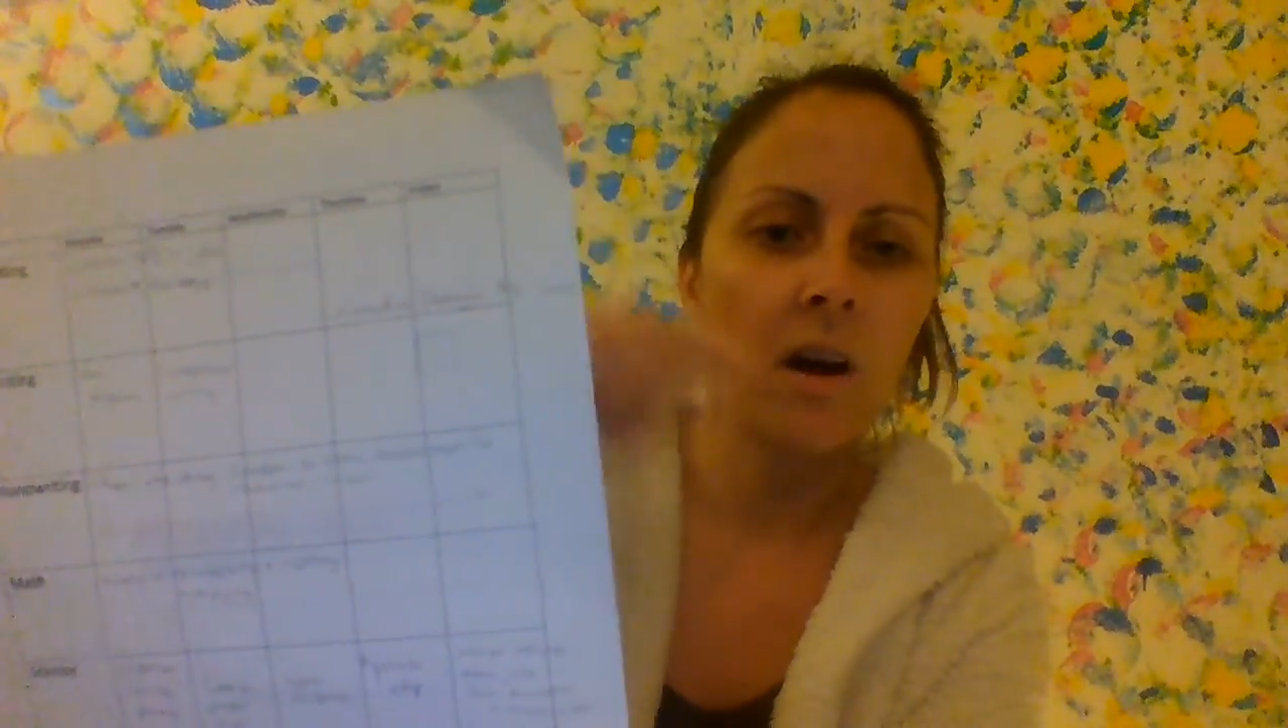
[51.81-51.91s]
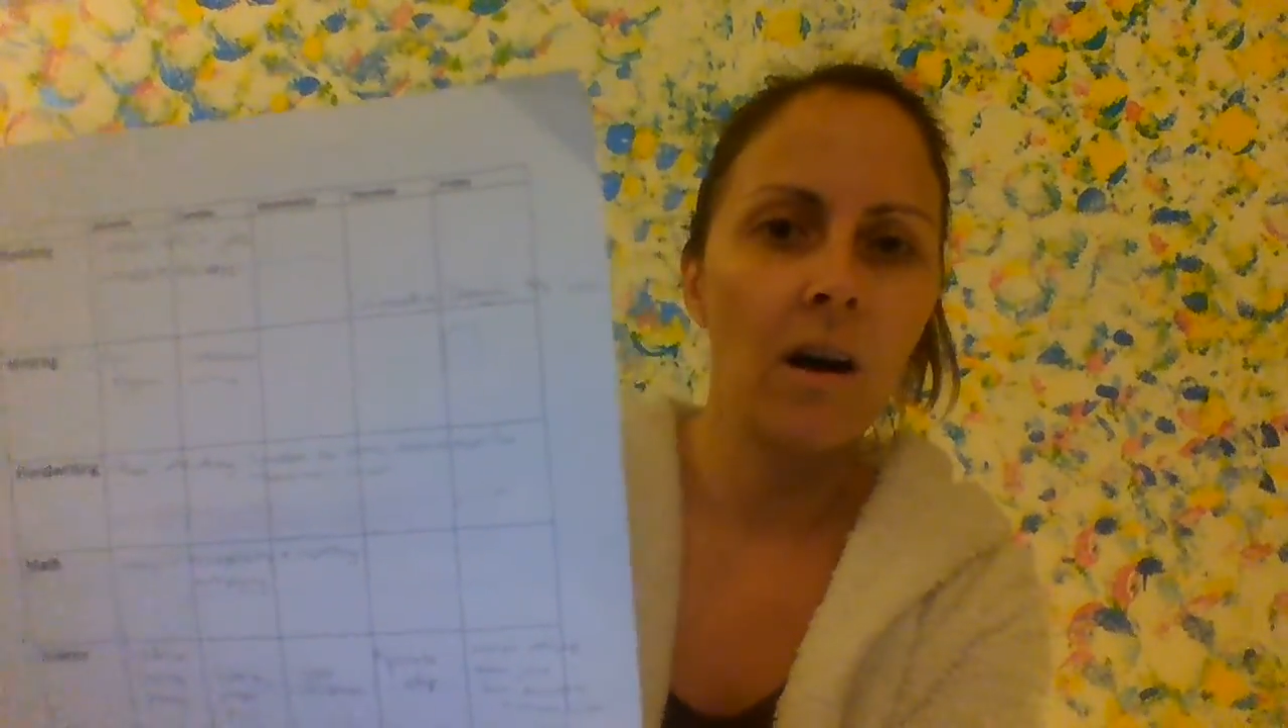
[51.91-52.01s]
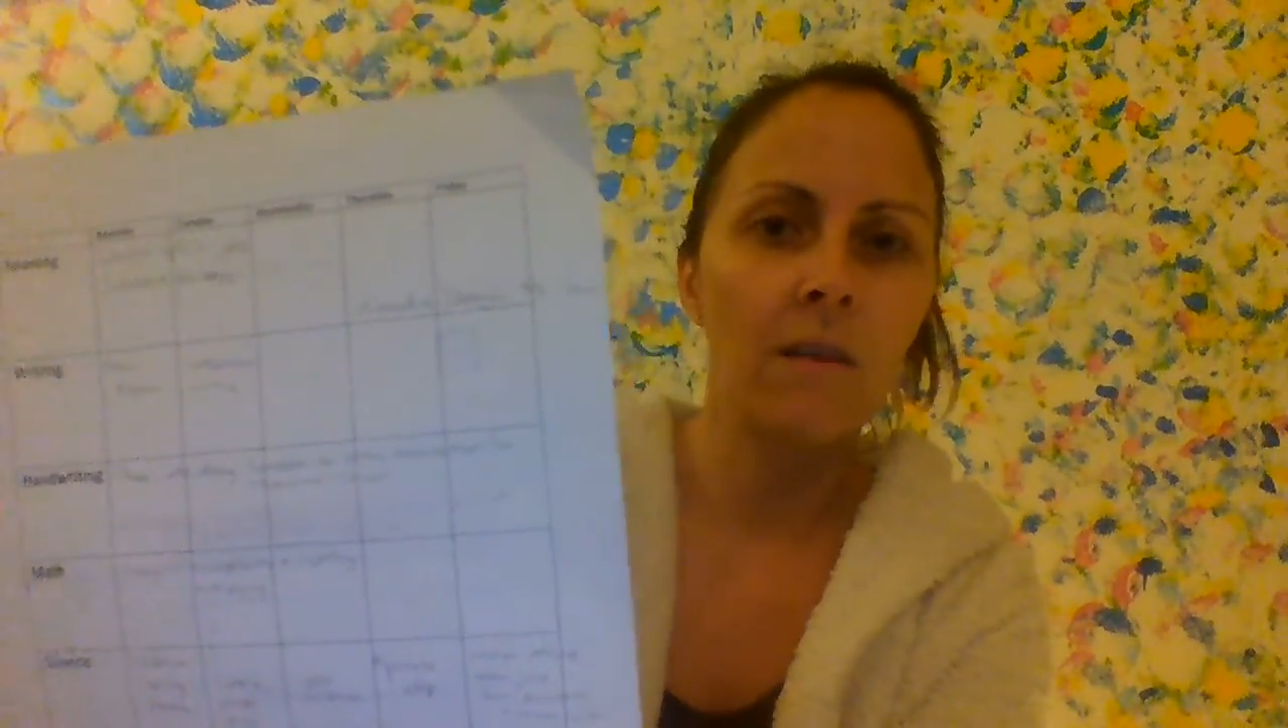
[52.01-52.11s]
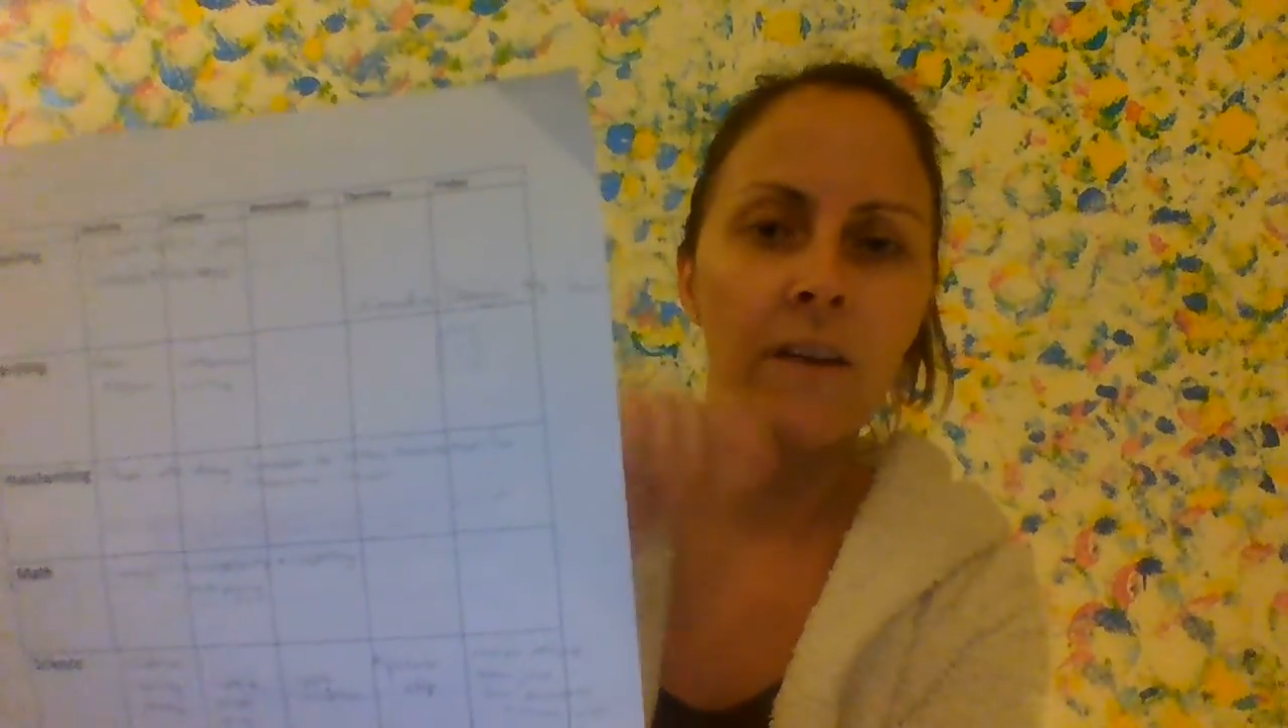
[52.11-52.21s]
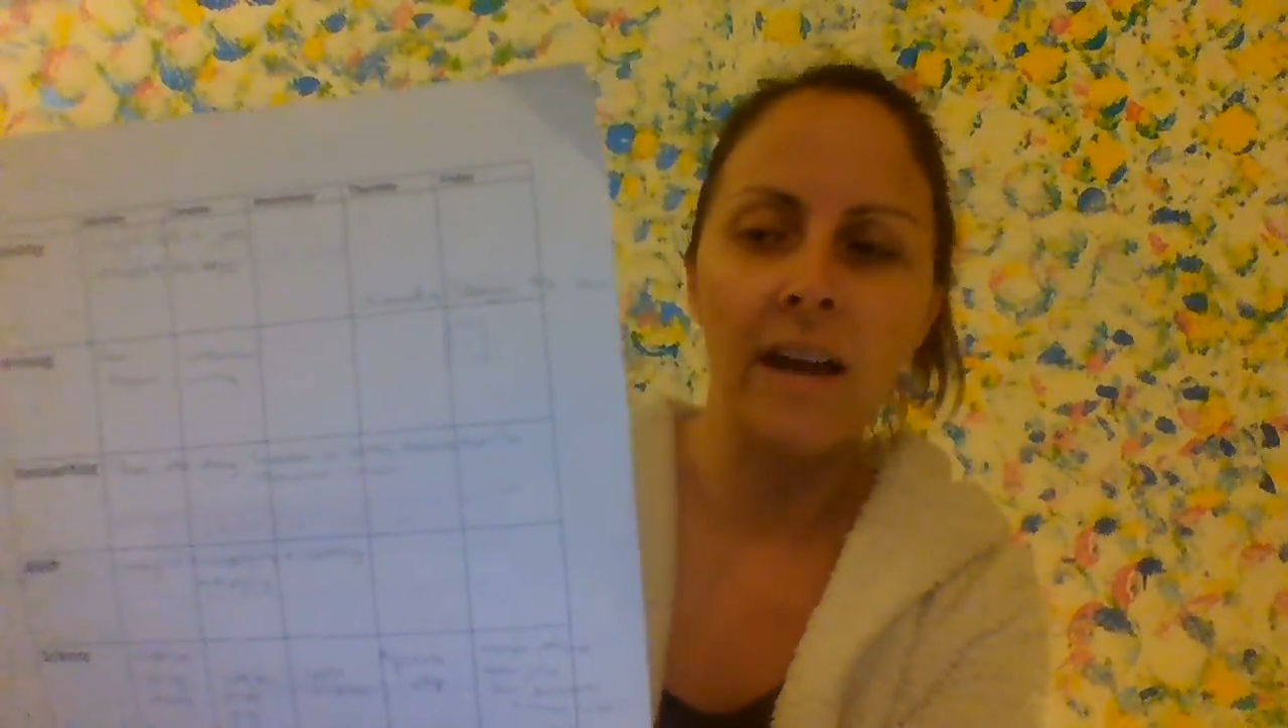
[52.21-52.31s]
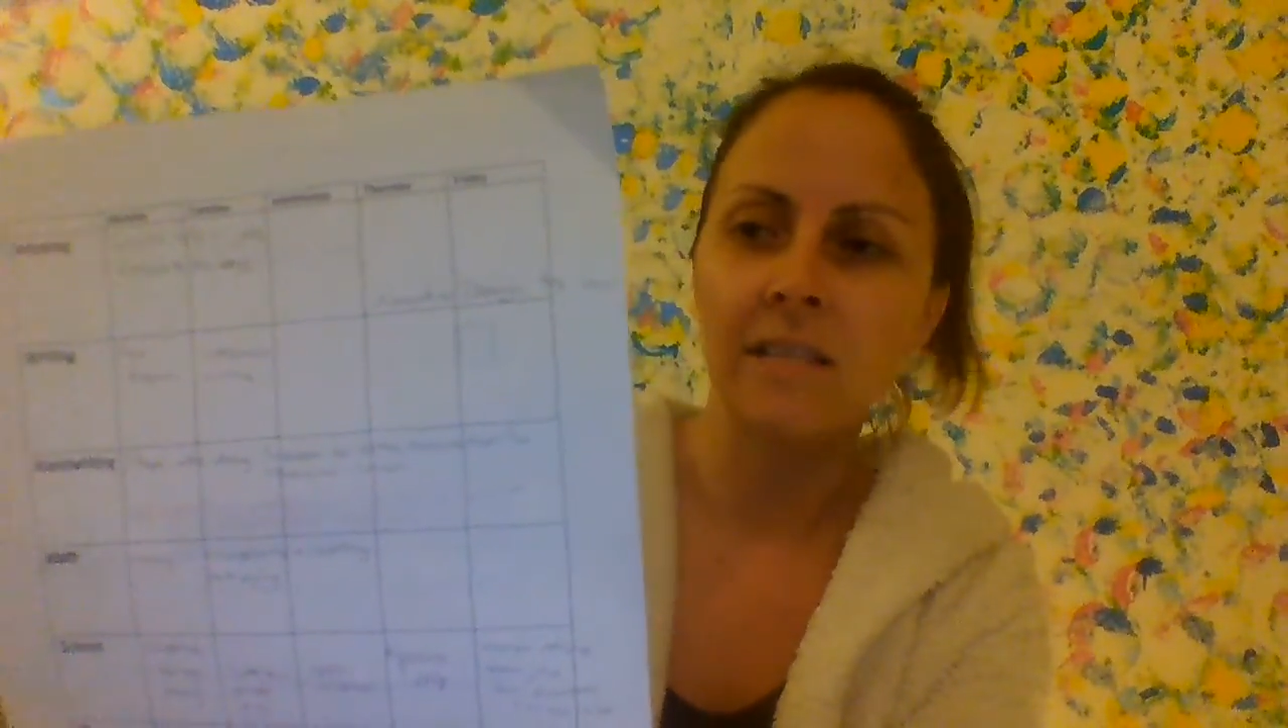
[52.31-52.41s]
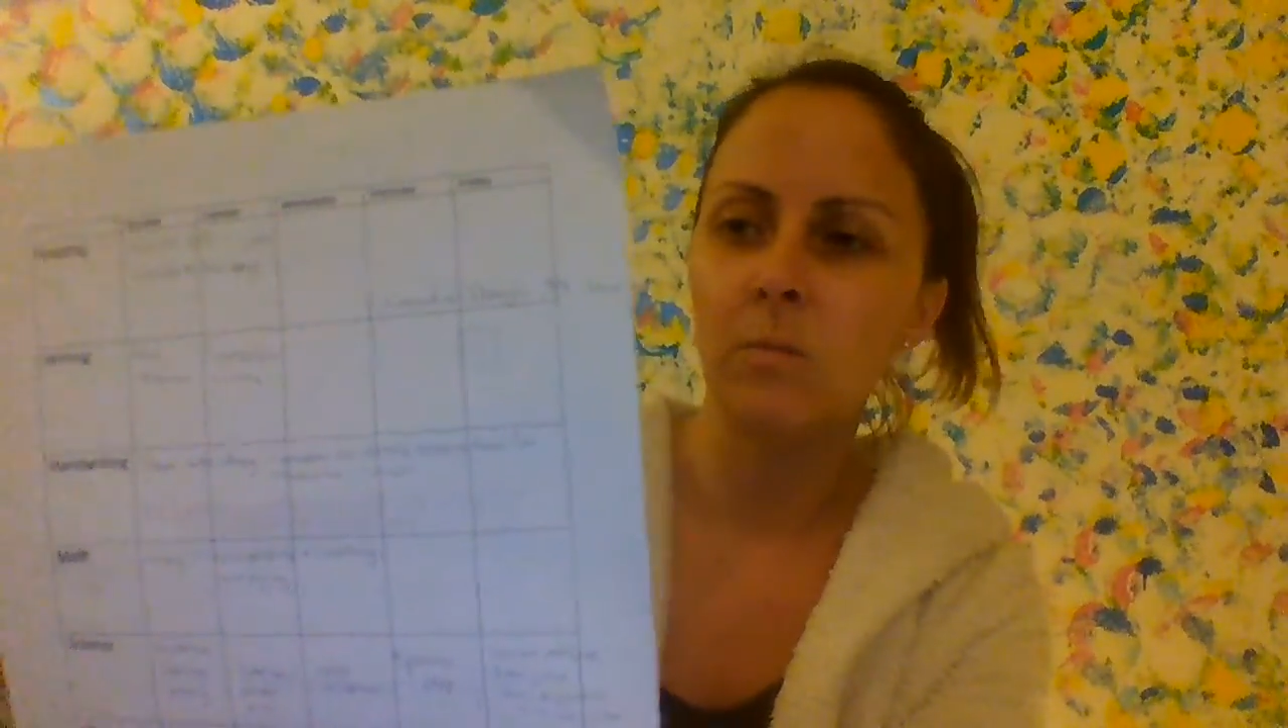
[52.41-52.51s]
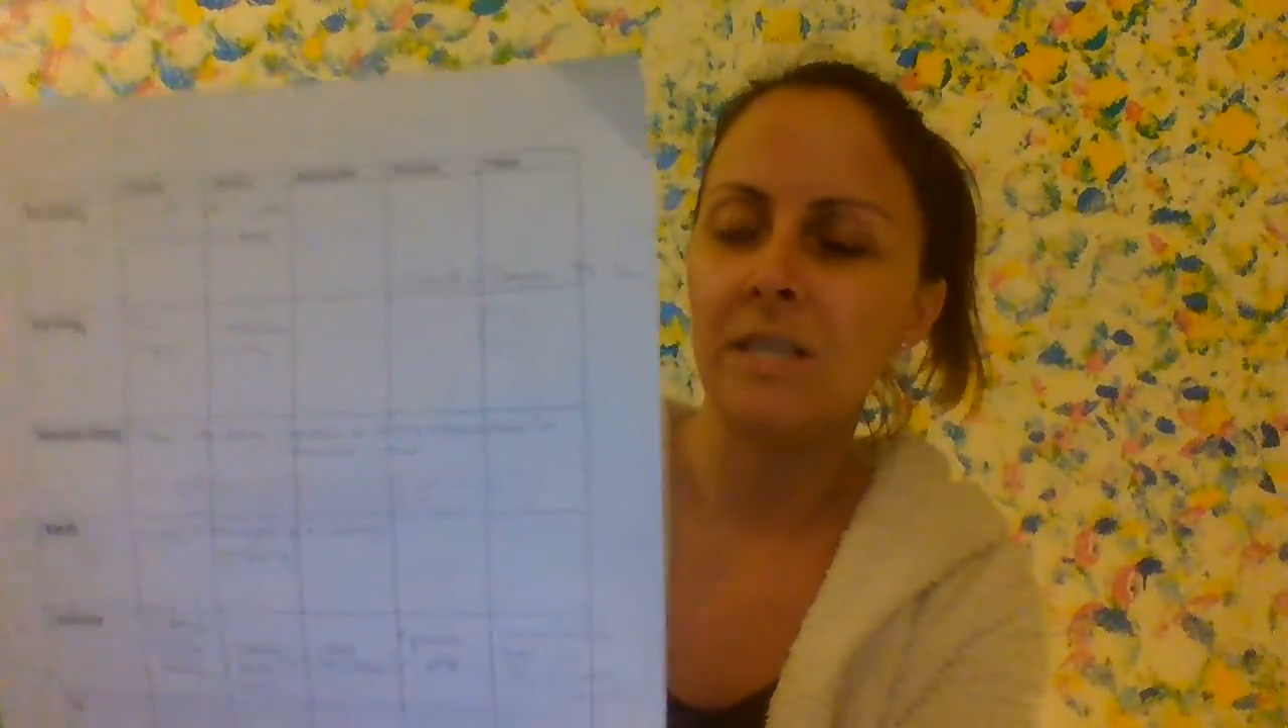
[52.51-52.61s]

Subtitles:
off as